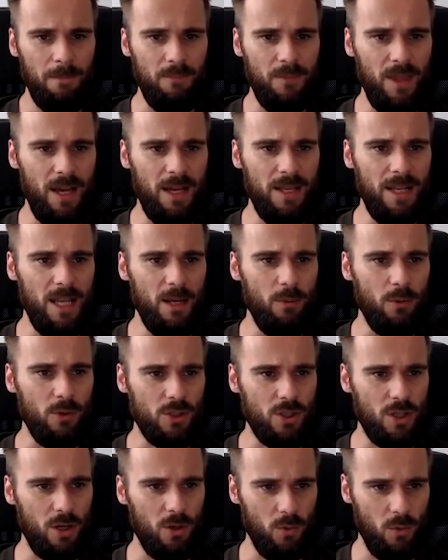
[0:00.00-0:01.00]
then it will
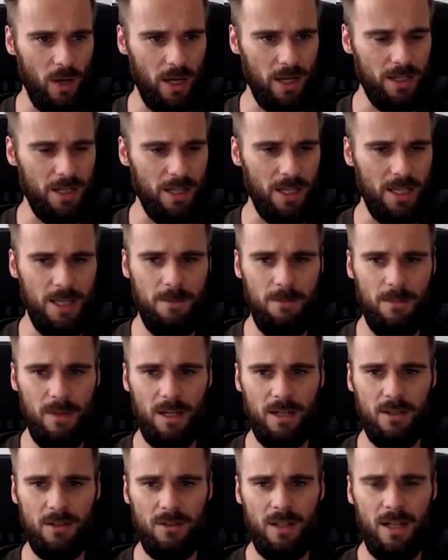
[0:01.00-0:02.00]
start writing the
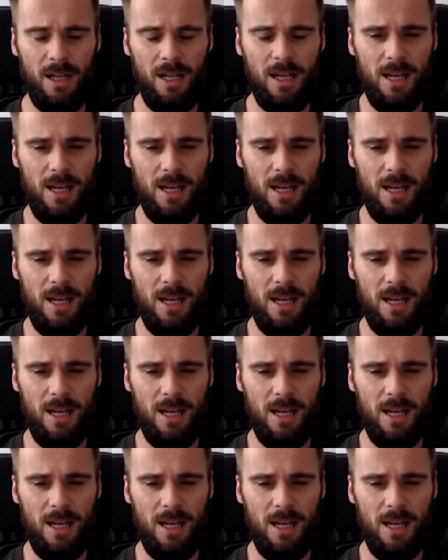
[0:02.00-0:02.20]
email.